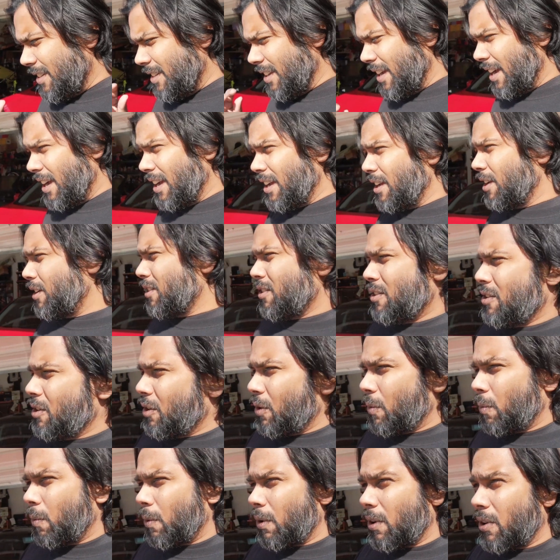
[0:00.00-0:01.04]
Today
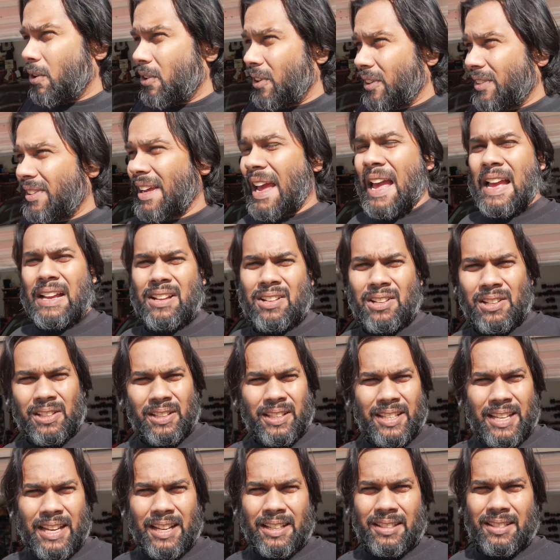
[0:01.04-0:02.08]
we're gonna
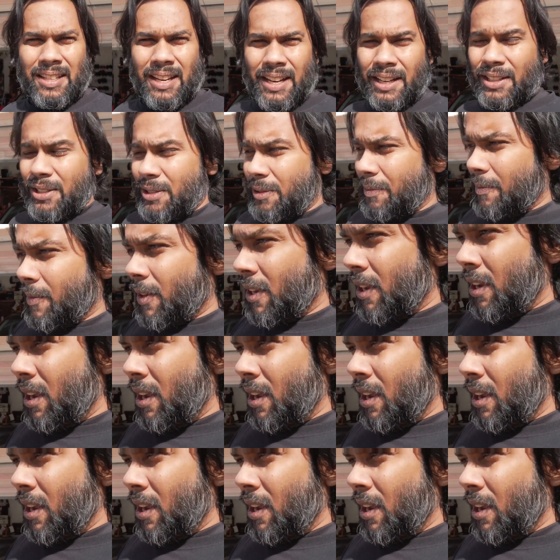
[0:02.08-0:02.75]
tackle the intakes.